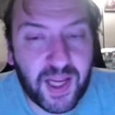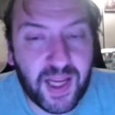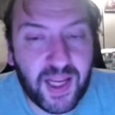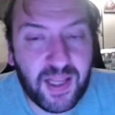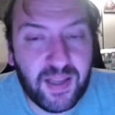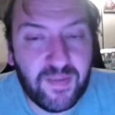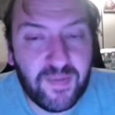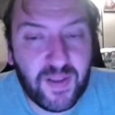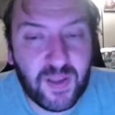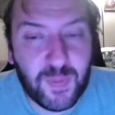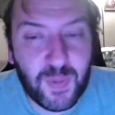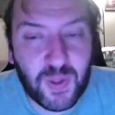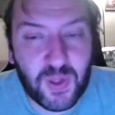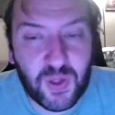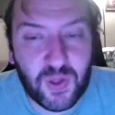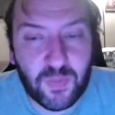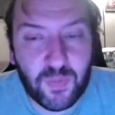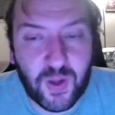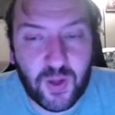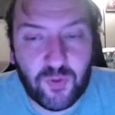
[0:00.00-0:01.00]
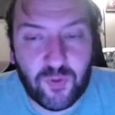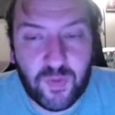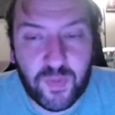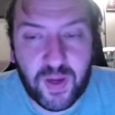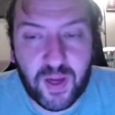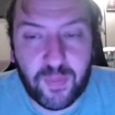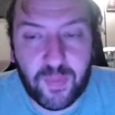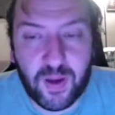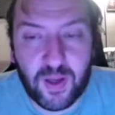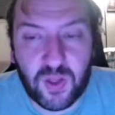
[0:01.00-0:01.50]
in defense position by
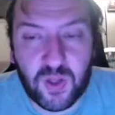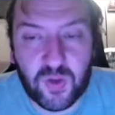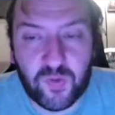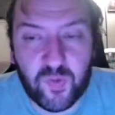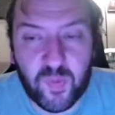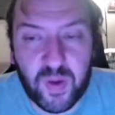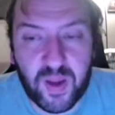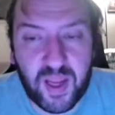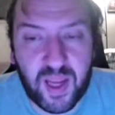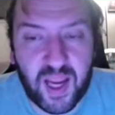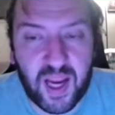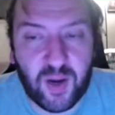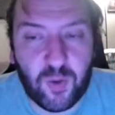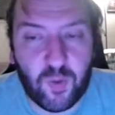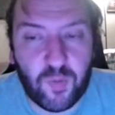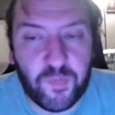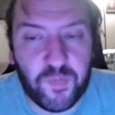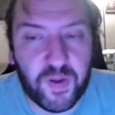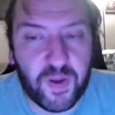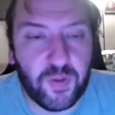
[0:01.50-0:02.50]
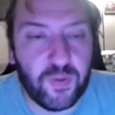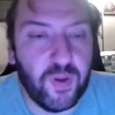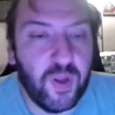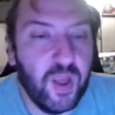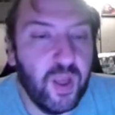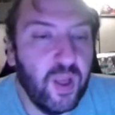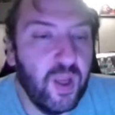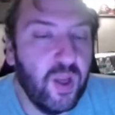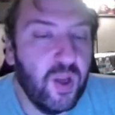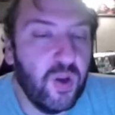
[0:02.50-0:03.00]
tributing monsters from your hand or field
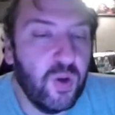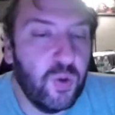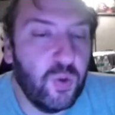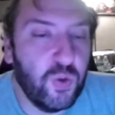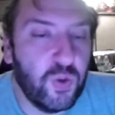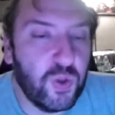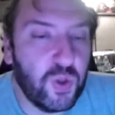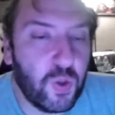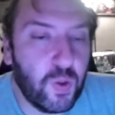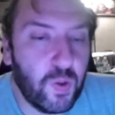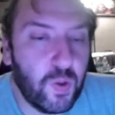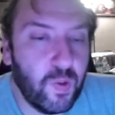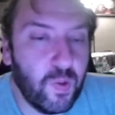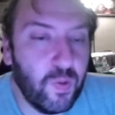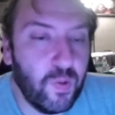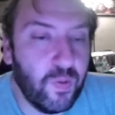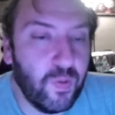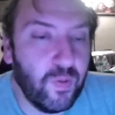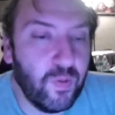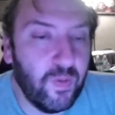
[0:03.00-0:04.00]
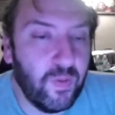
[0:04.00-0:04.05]
whose total